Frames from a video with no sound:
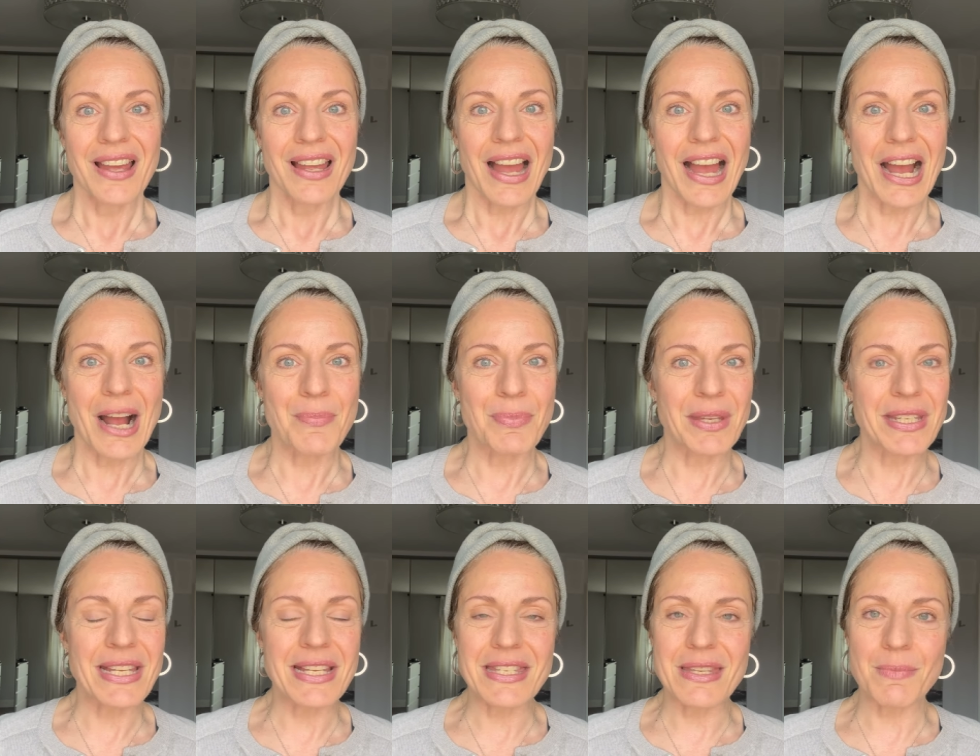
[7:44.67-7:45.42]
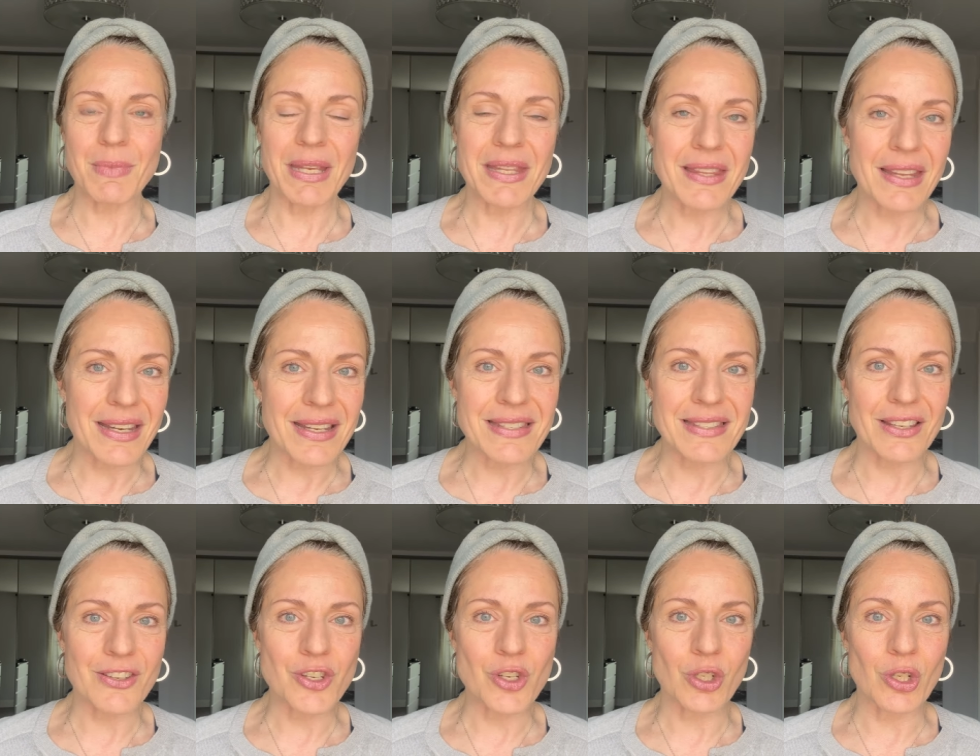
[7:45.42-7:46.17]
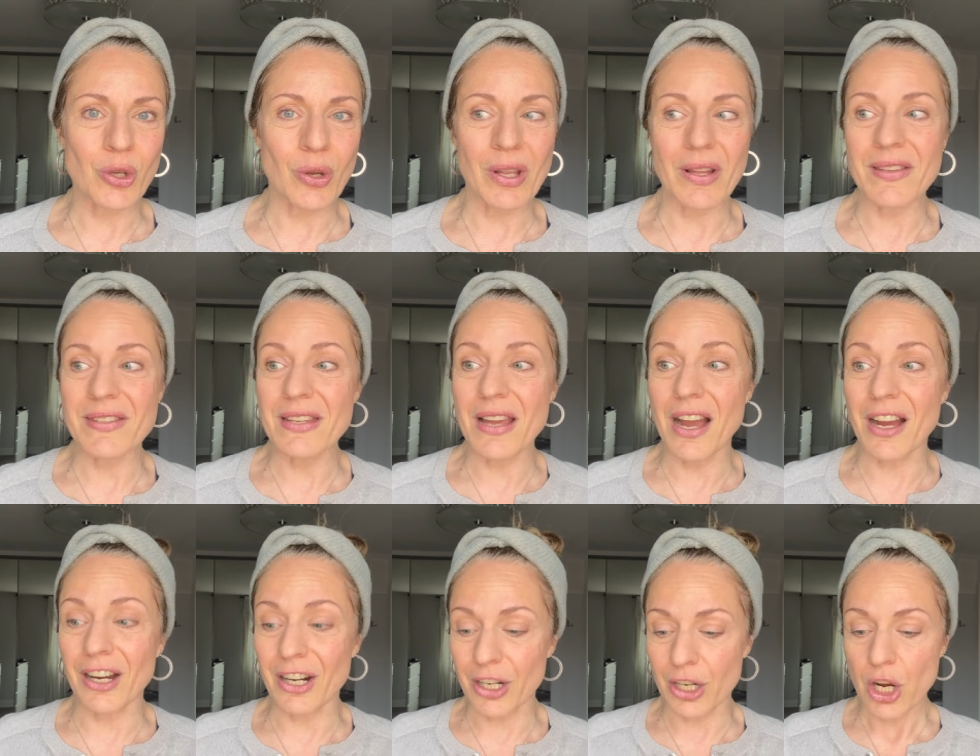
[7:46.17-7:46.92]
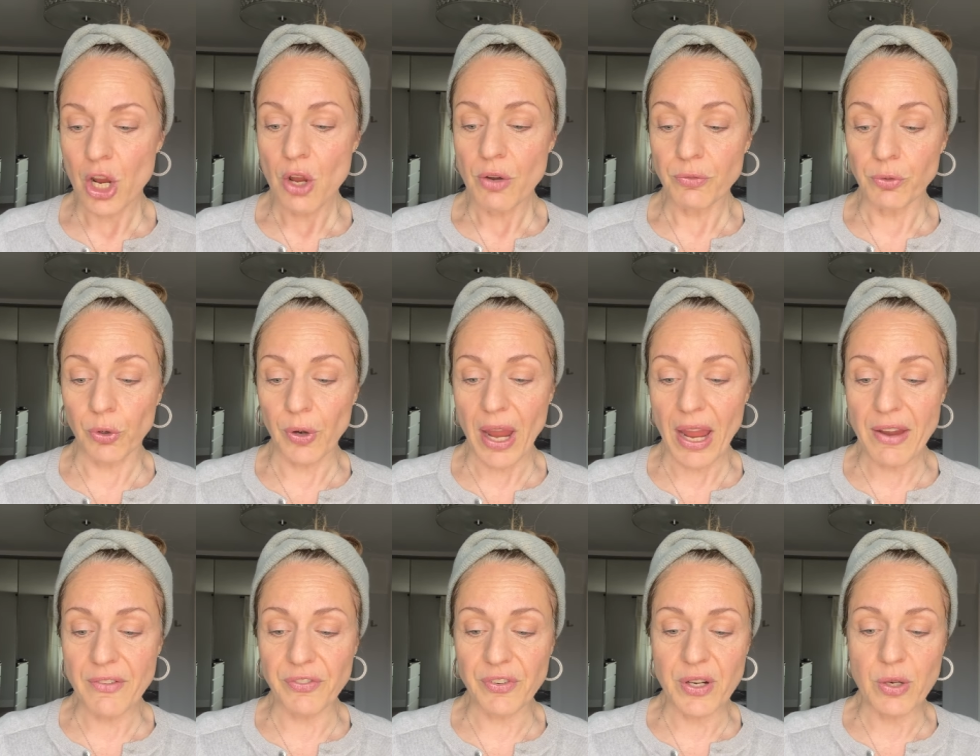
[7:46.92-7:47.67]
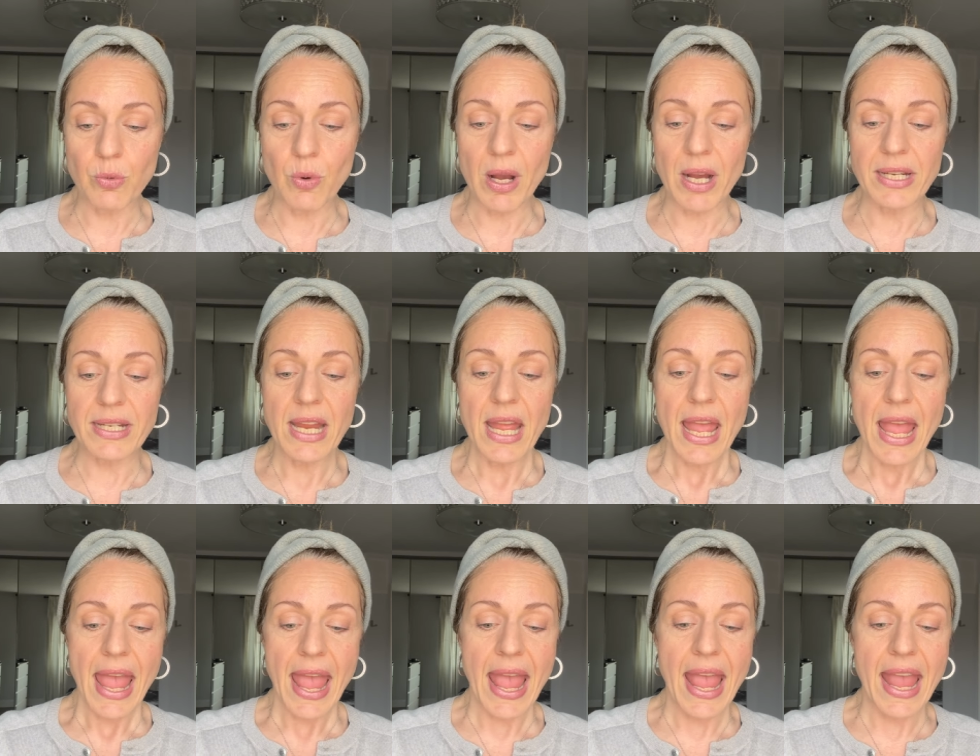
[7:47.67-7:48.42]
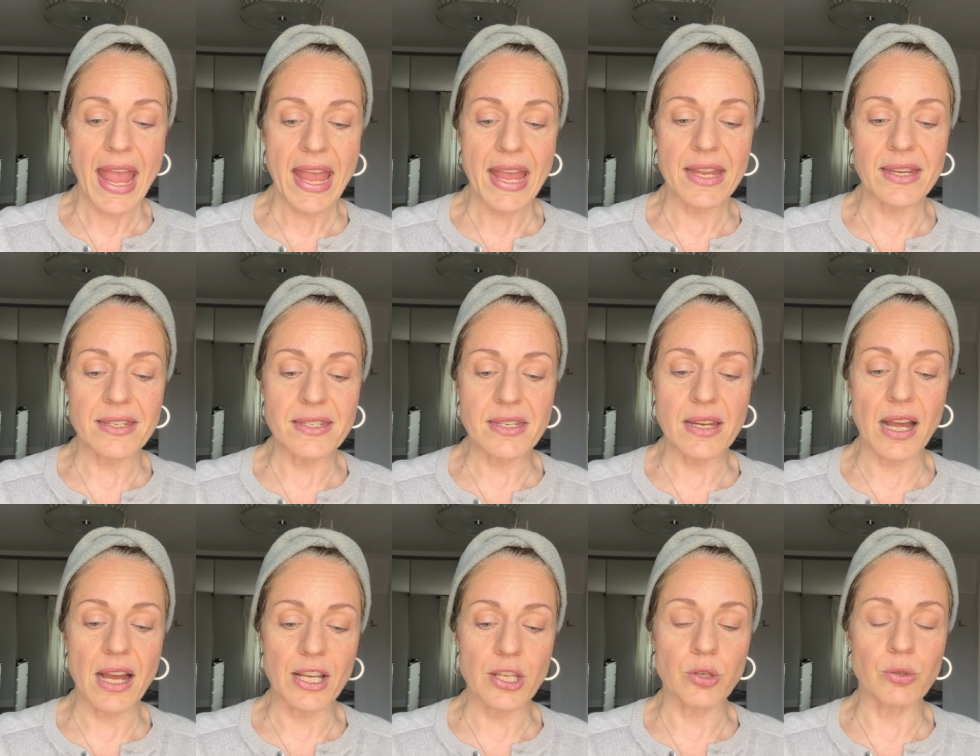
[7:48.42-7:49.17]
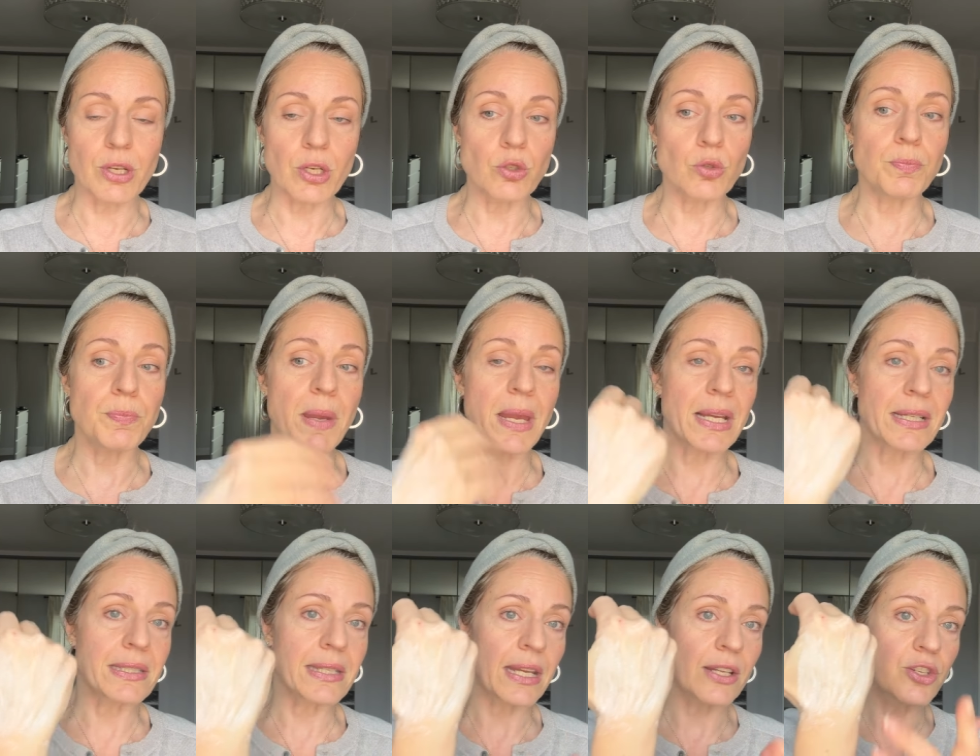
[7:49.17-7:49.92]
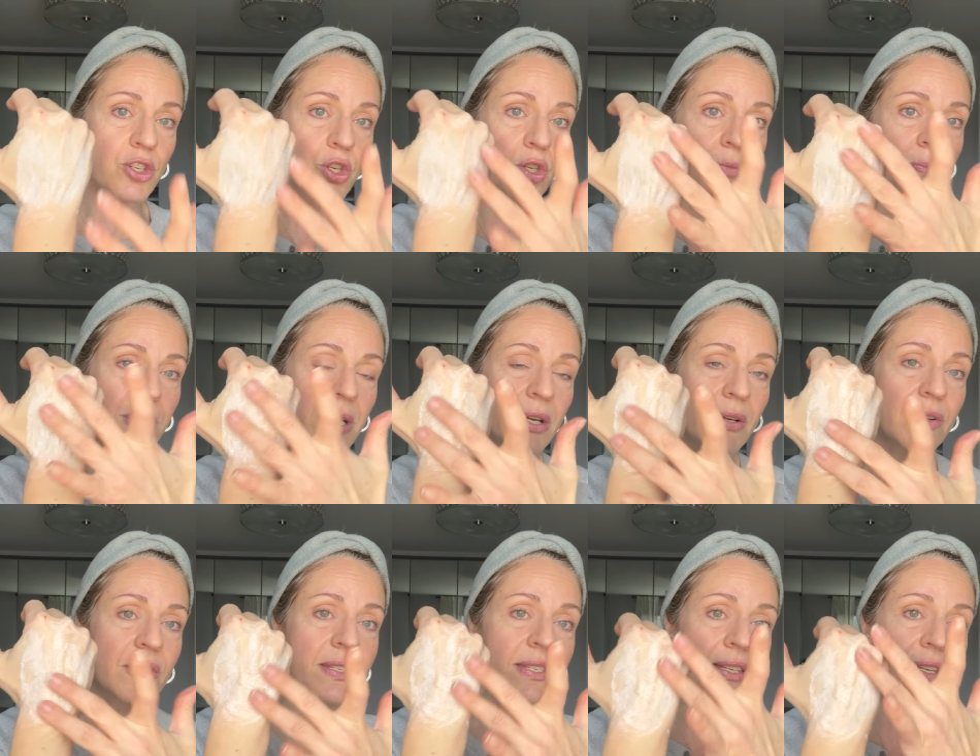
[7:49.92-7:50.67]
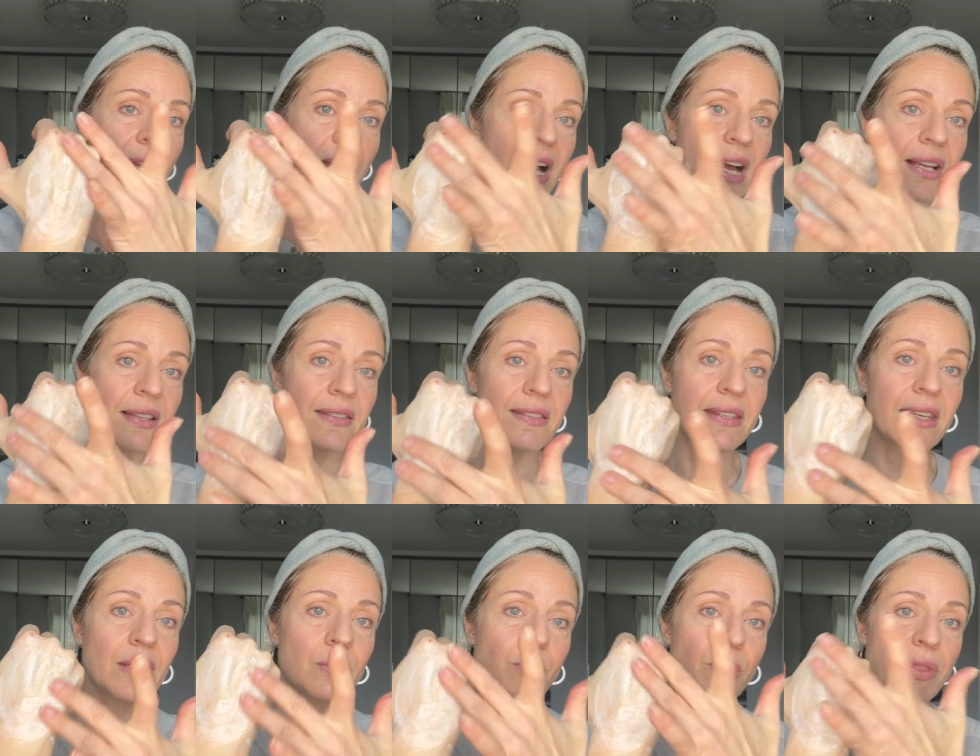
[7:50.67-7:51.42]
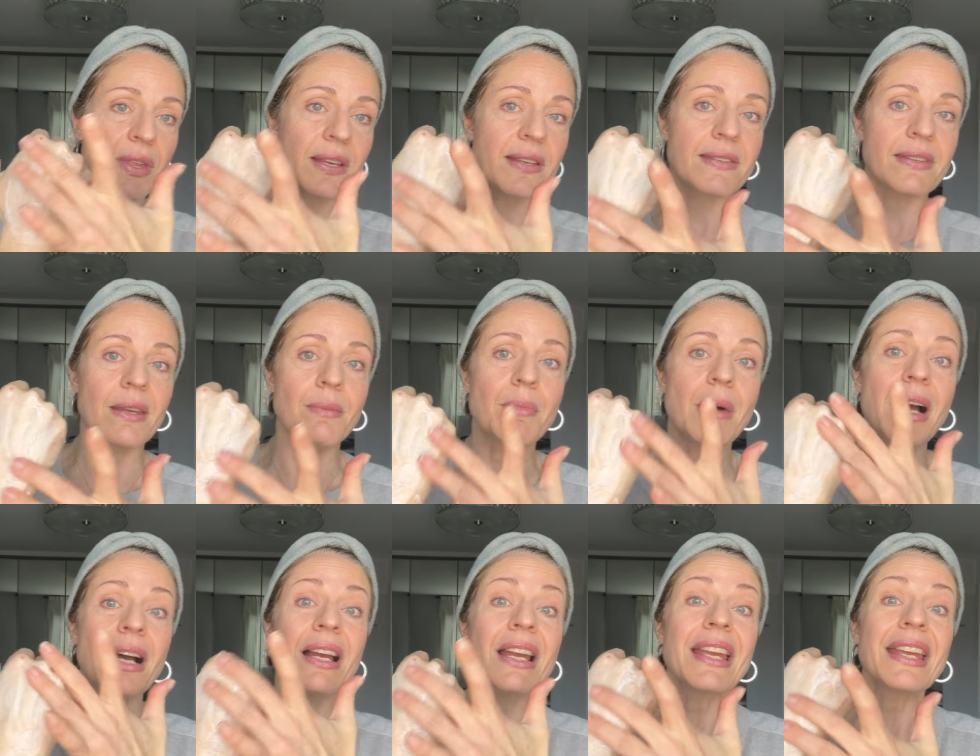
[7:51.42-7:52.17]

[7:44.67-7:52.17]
Um, it doesn't mean that essential oils are for everyone and uh, you need to pay attention because uh, skin with eczema